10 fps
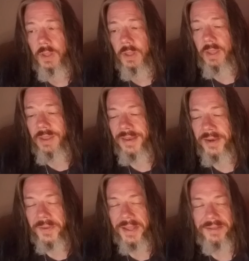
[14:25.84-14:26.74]
in
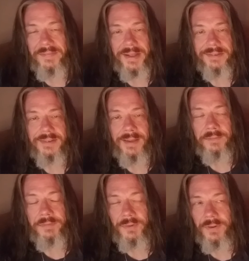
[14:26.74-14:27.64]
hearing any of that
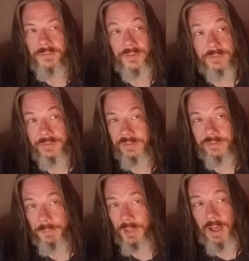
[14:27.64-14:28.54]
stuff, or if it's just
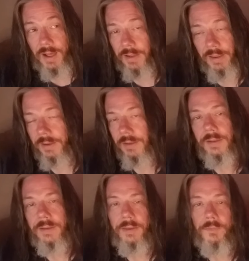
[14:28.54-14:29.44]
blah, like
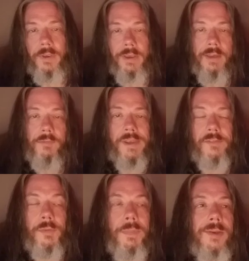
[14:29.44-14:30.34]
give me
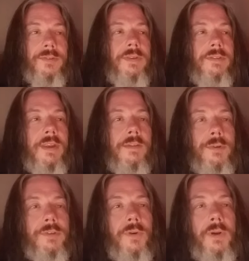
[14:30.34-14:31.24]
information instead of
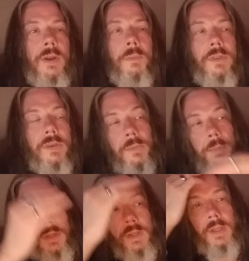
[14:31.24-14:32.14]
what's going on with you.
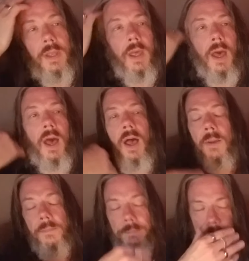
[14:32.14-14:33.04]
But
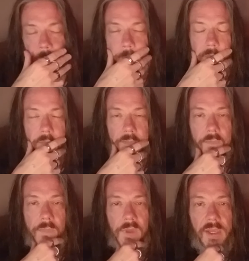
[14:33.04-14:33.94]

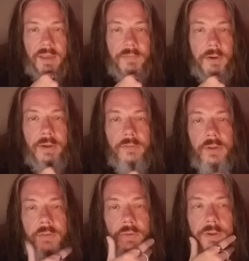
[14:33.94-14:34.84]
if there is
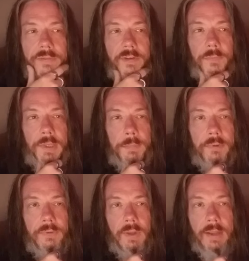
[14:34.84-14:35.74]
interest, and if people
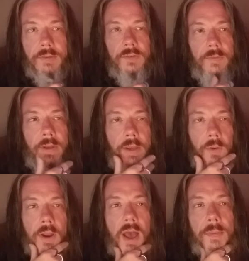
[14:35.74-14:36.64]
do like this video or
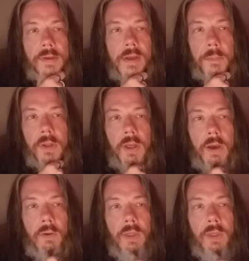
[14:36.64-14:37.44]
comment down below